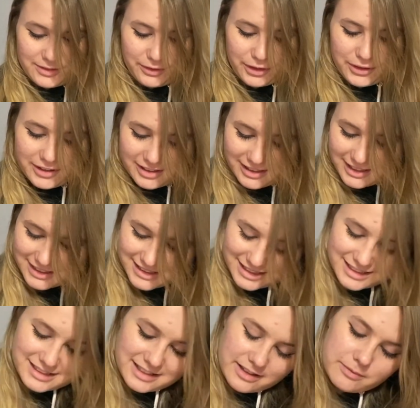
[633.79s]
So you collect
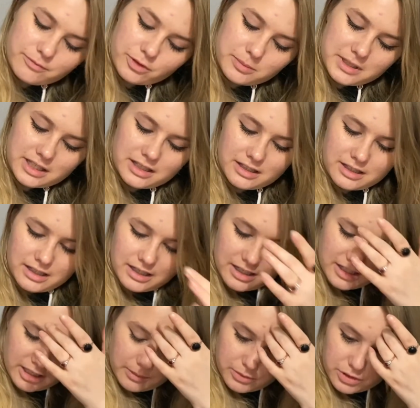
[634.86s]
six of them for me?
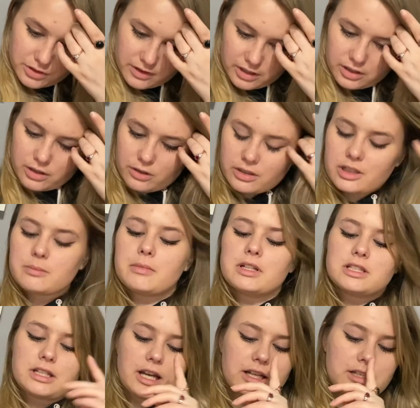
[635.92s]
I'm sure that you don't need
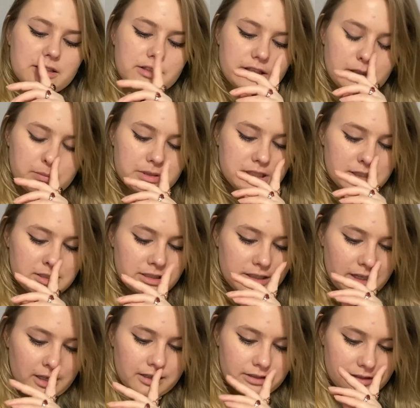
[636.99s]
much guidance here, but just in
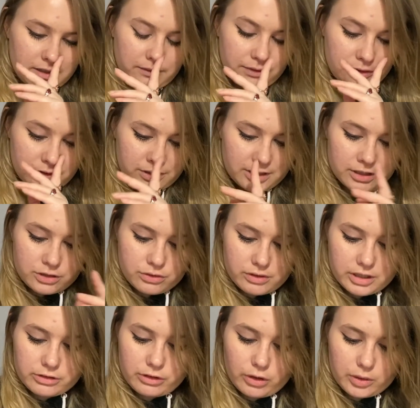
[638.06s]
case, if you see a
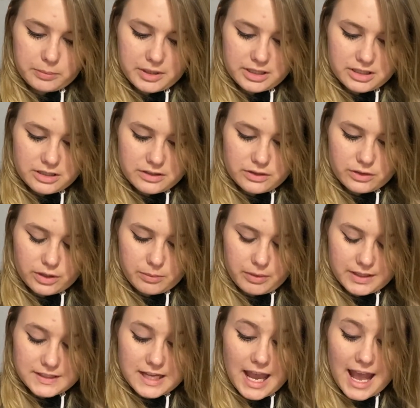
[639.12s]
tree growing peaches, you can
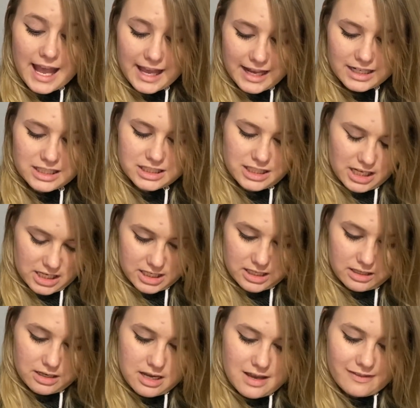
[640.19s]
press A to shake
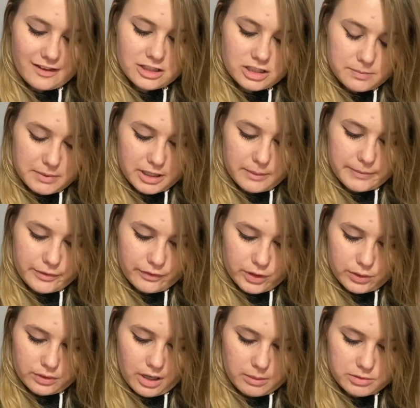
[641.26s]
it. Then just pick up the
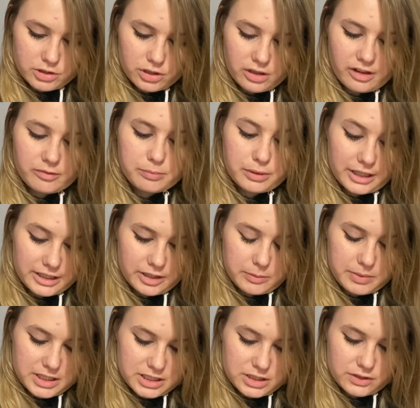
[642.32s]
fruit. I'm sure you'll have plenty
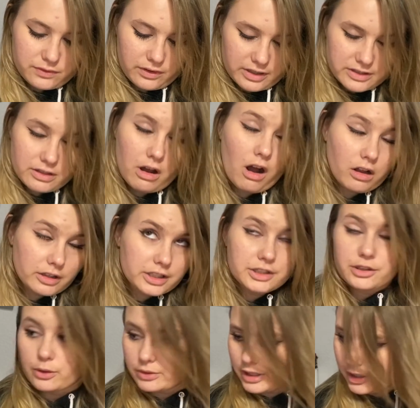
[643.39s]
of peaches for us all in
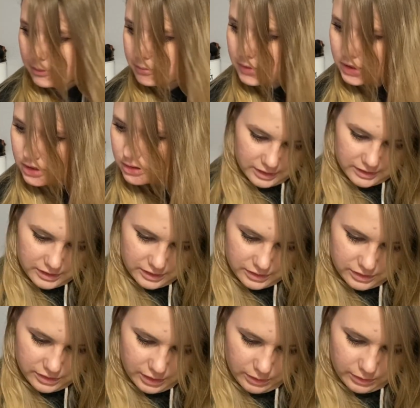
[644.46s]
no time. This is
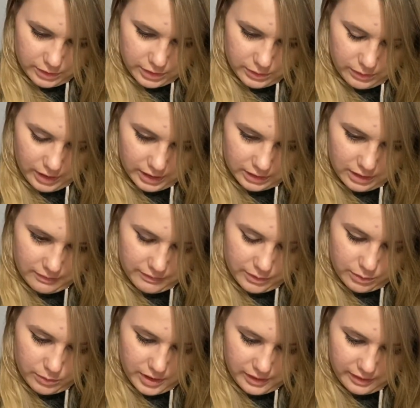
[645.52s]
so cute. I love
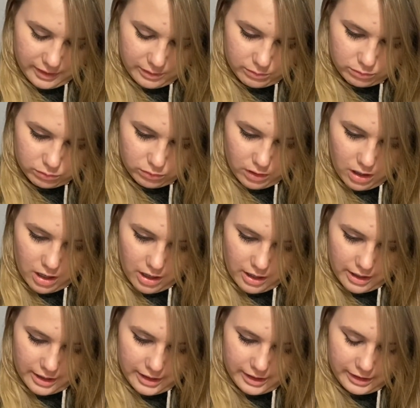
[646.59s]
the way they
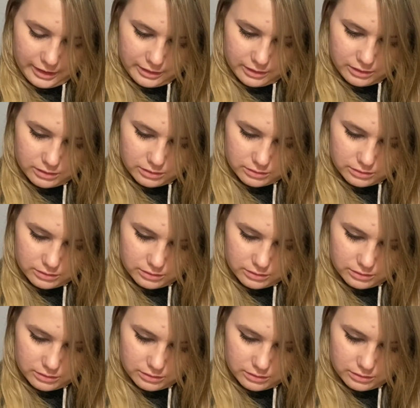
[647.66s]
run.